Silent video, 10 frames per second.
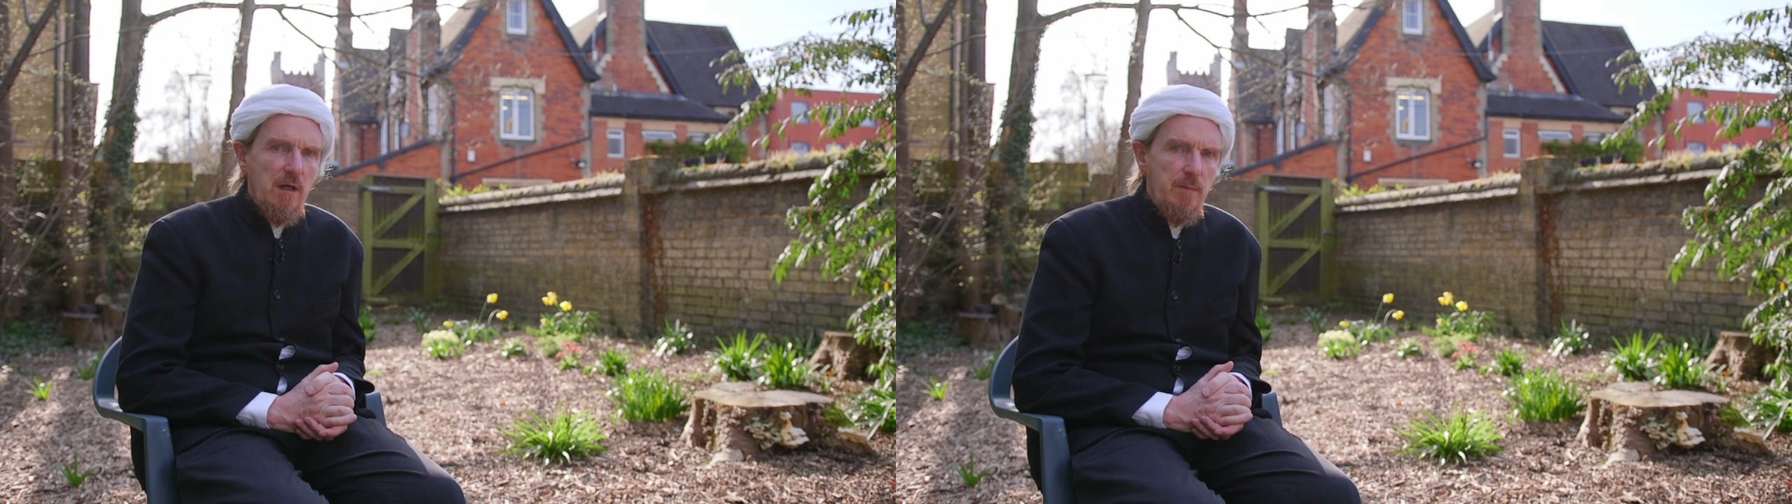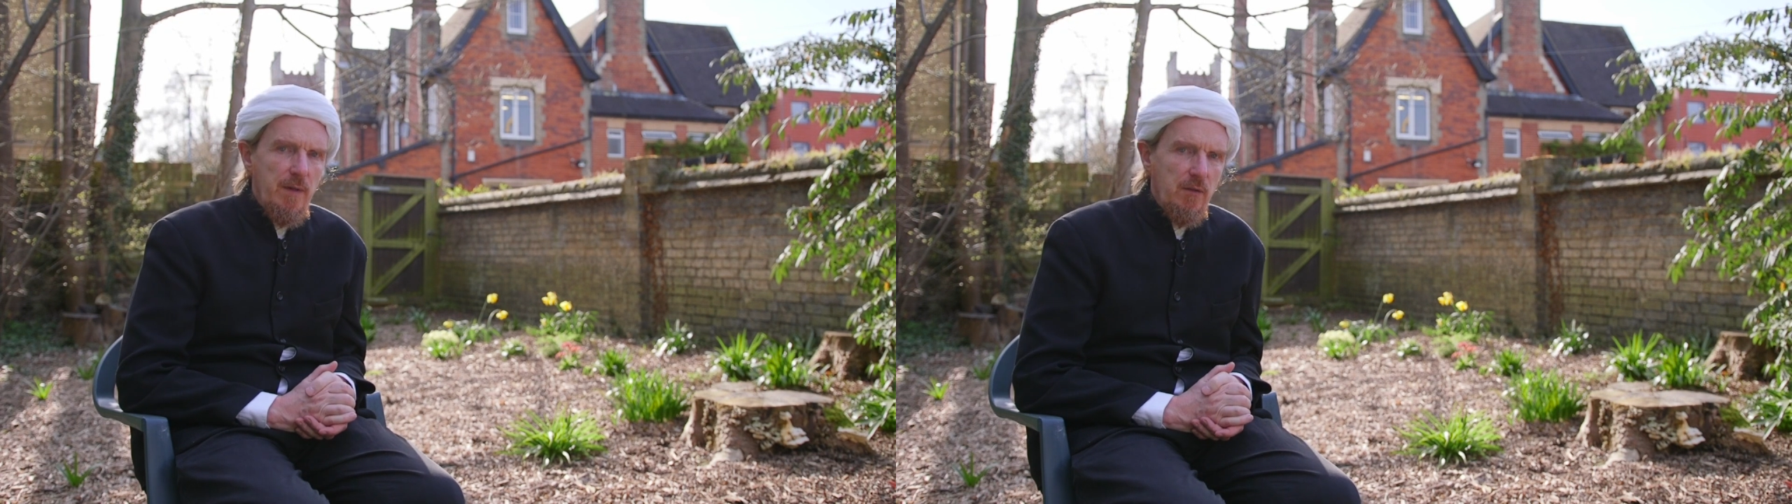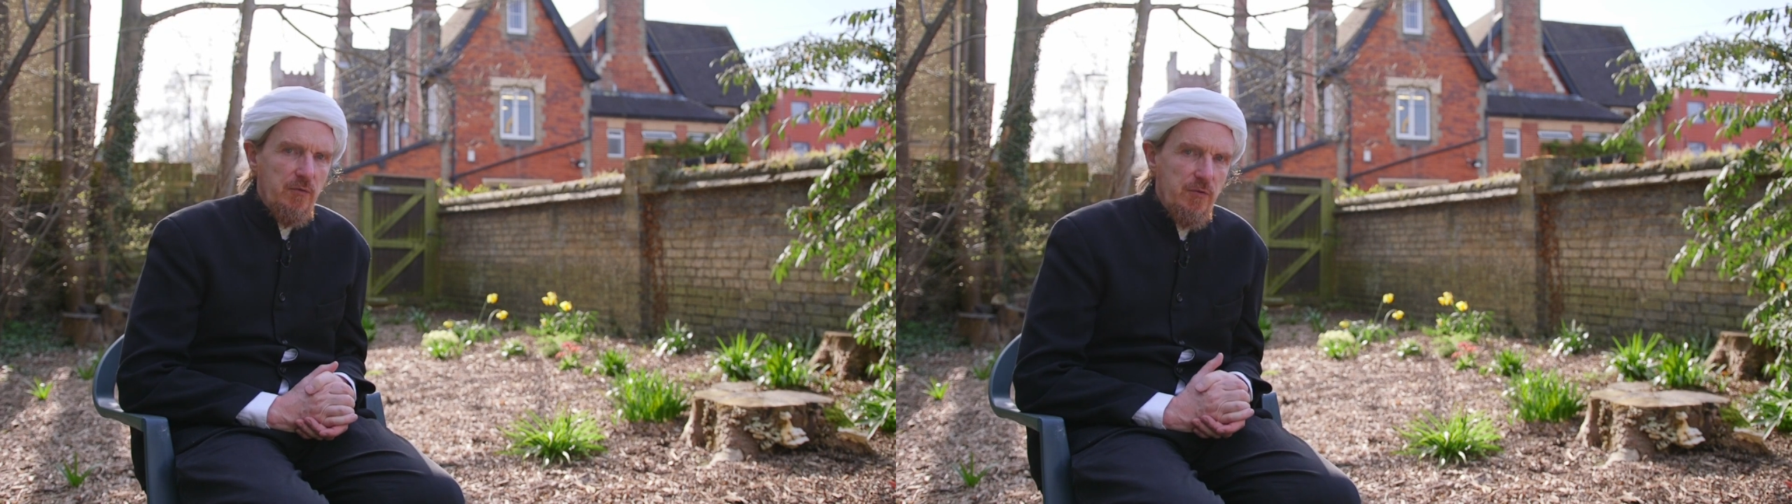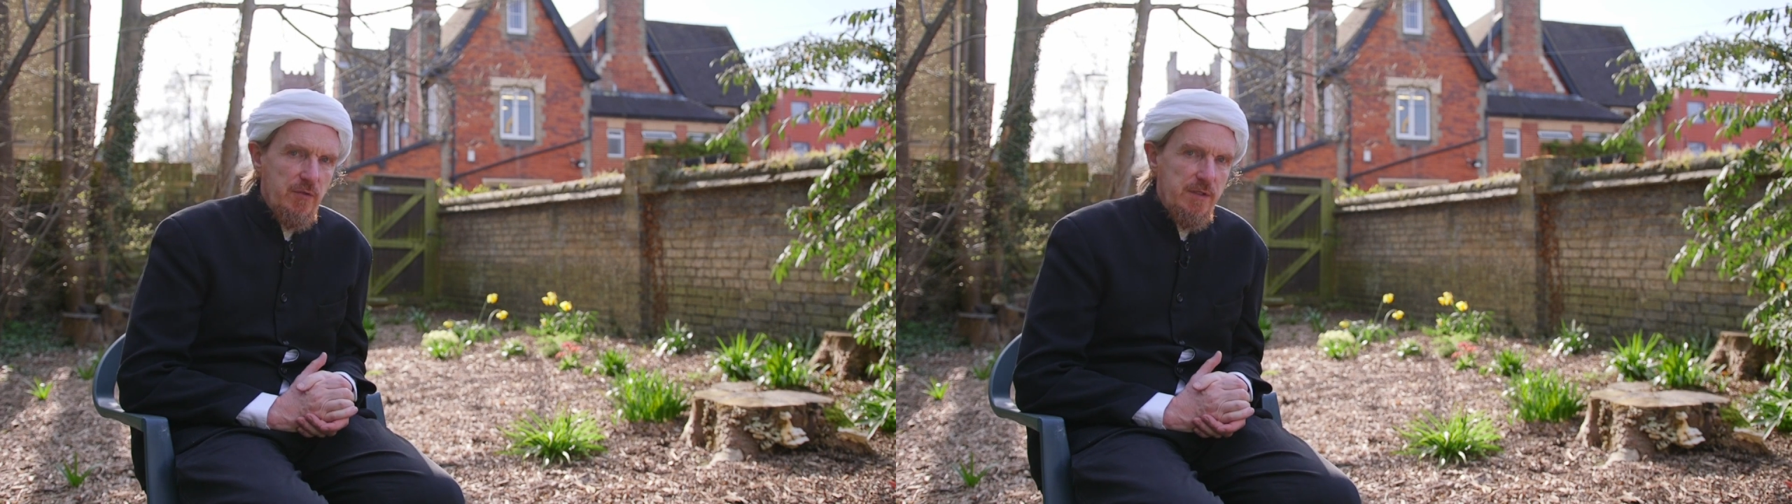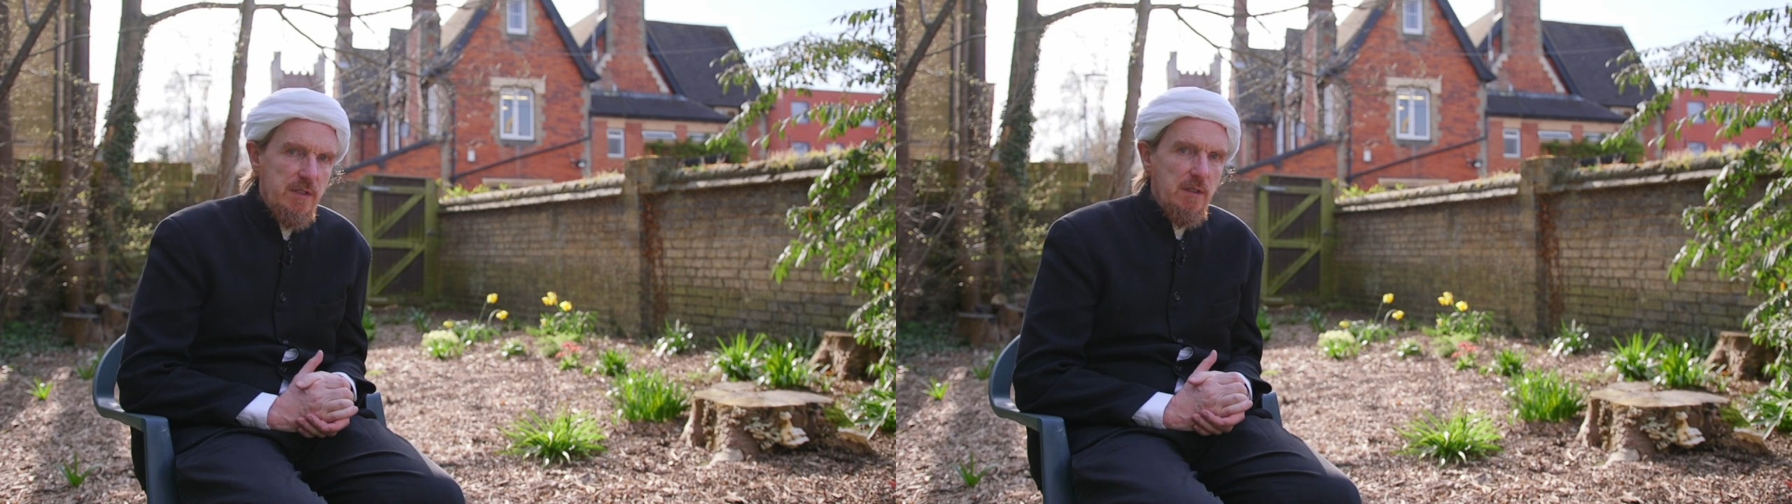about
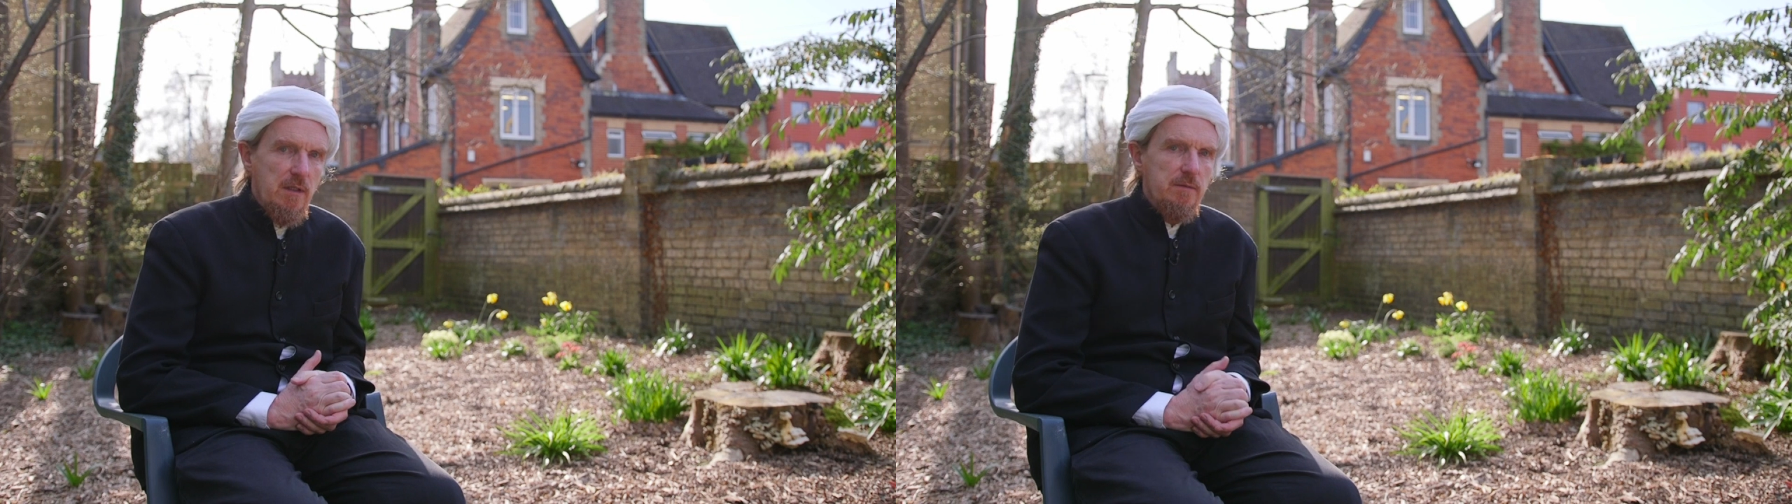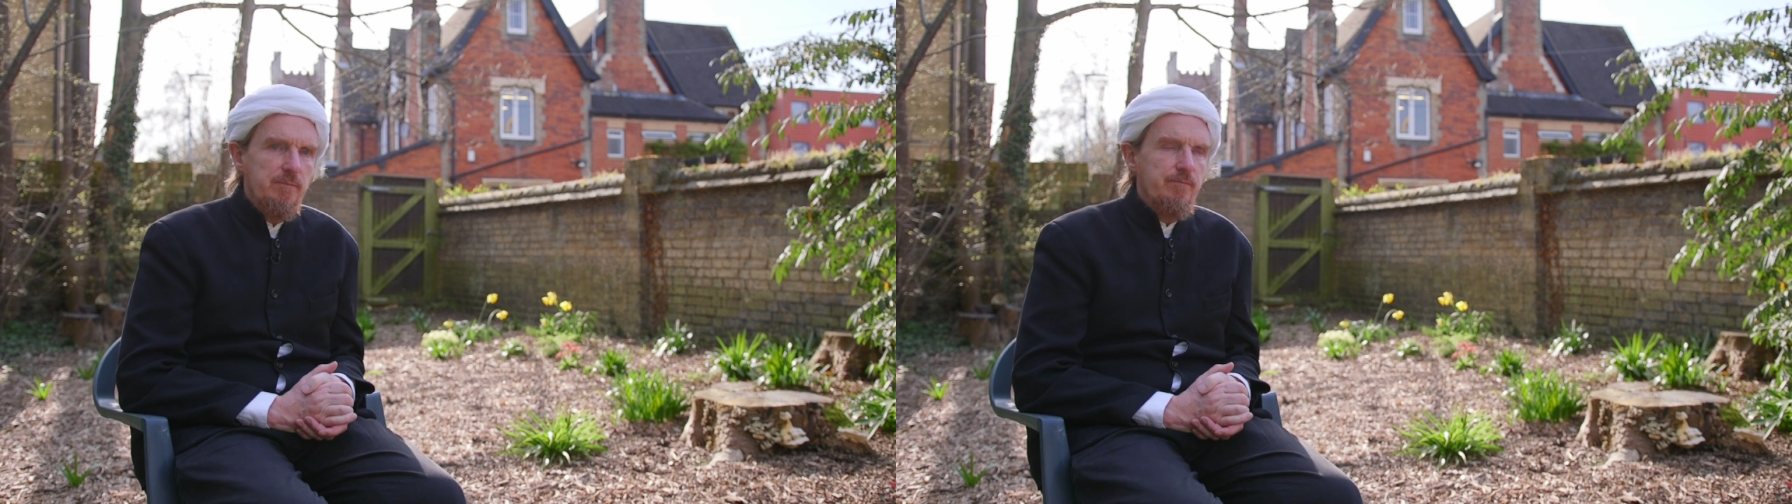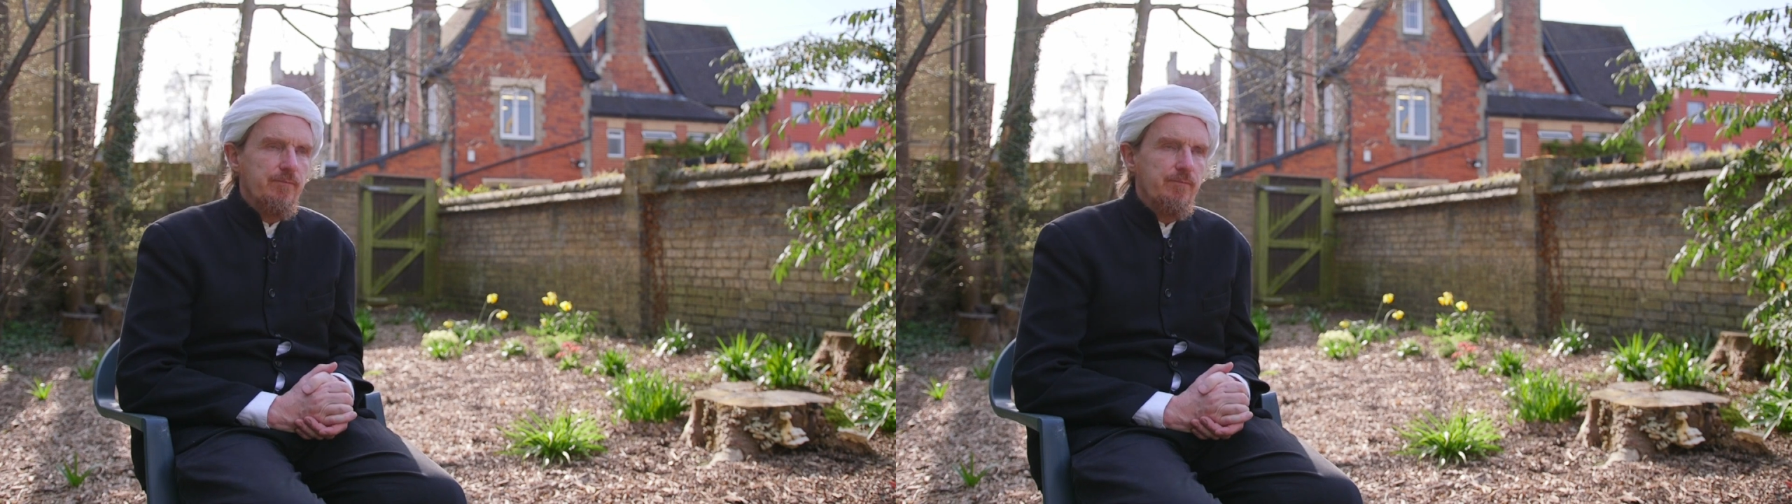deen.